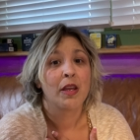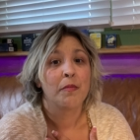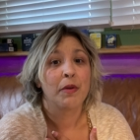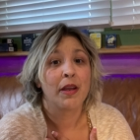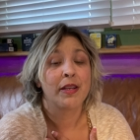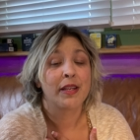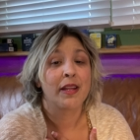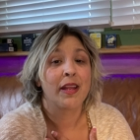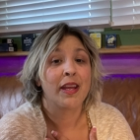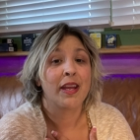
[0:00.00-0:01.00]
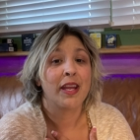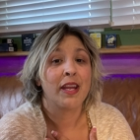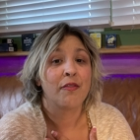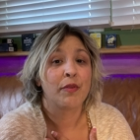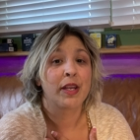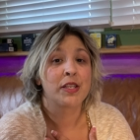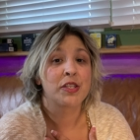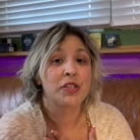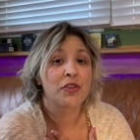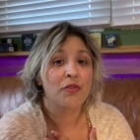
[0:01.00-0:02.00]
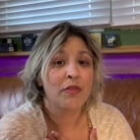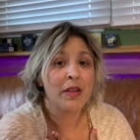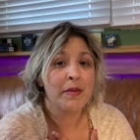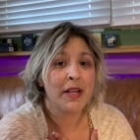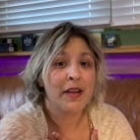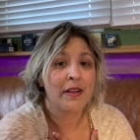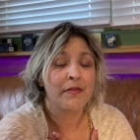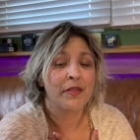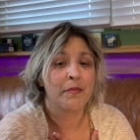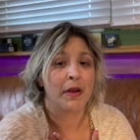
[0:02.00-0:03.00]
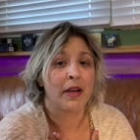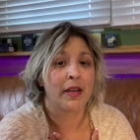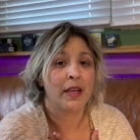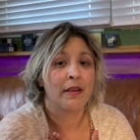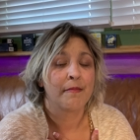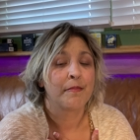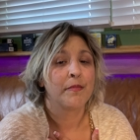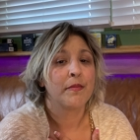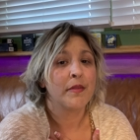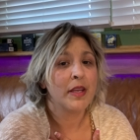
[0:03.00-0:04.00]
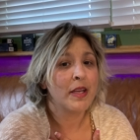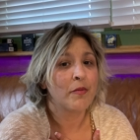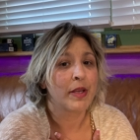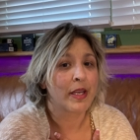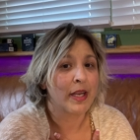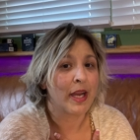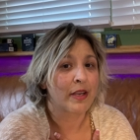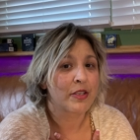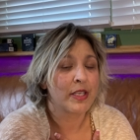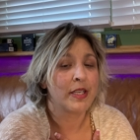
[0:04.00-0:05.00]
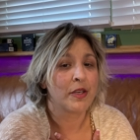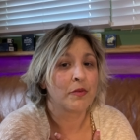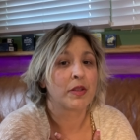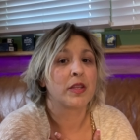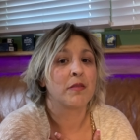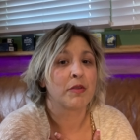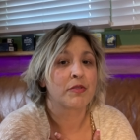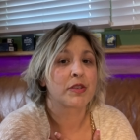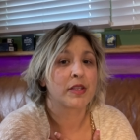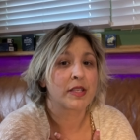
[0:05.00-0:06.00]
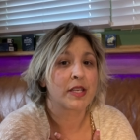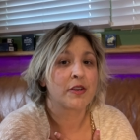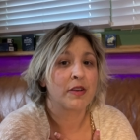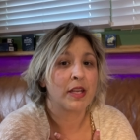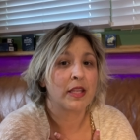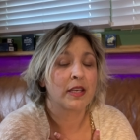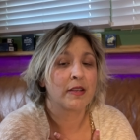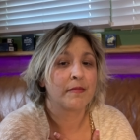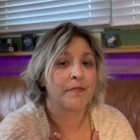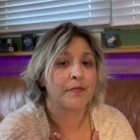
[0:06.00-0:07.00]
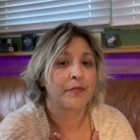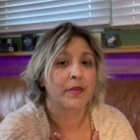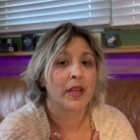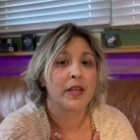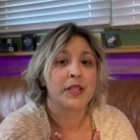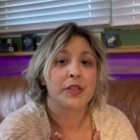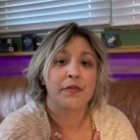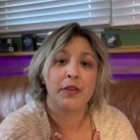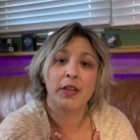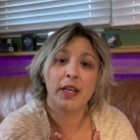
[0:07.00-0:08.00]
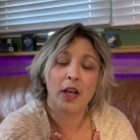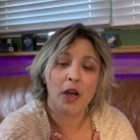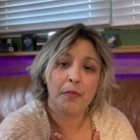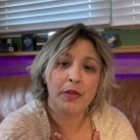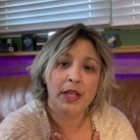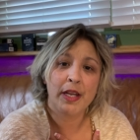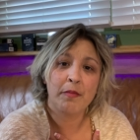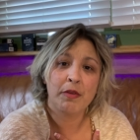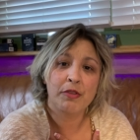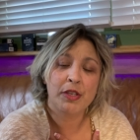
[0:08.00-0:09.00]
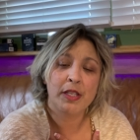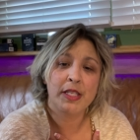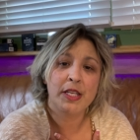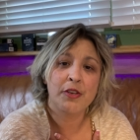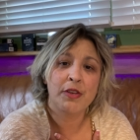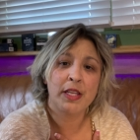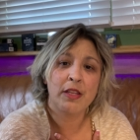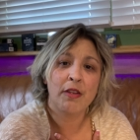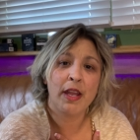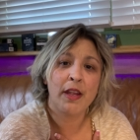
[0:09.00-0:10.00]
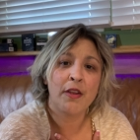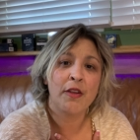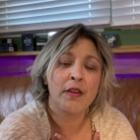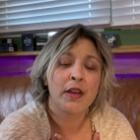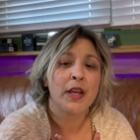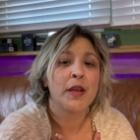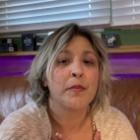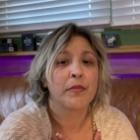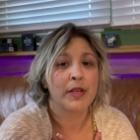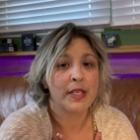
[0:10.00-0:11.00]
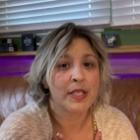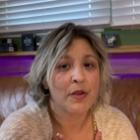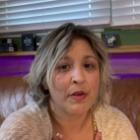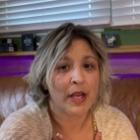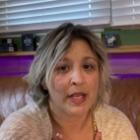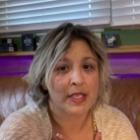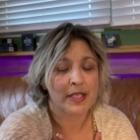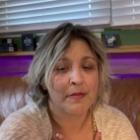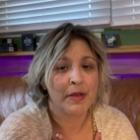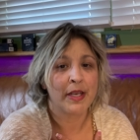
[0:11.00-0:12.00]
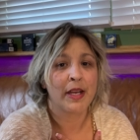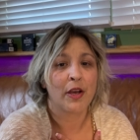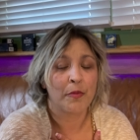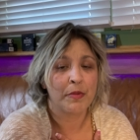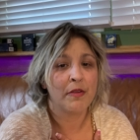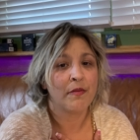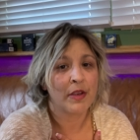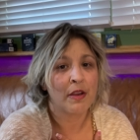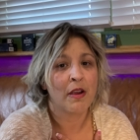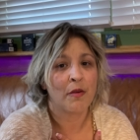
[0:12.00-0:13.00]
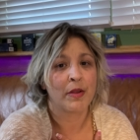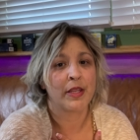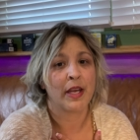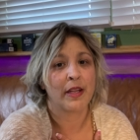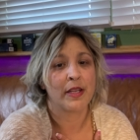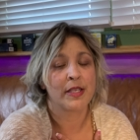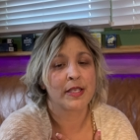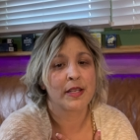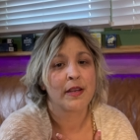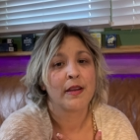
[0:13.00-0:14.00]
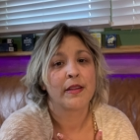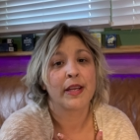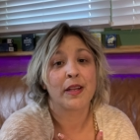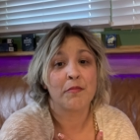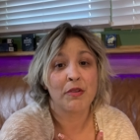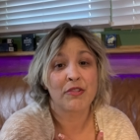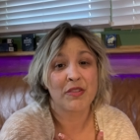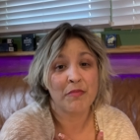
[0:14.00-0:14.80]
But if we can scream it out of the body, then we can actually deal with the emotion that's underneath it. So if you need help with that emotion that's underneath your anger, please go and ask somebody to help you figure out what that is. That emotion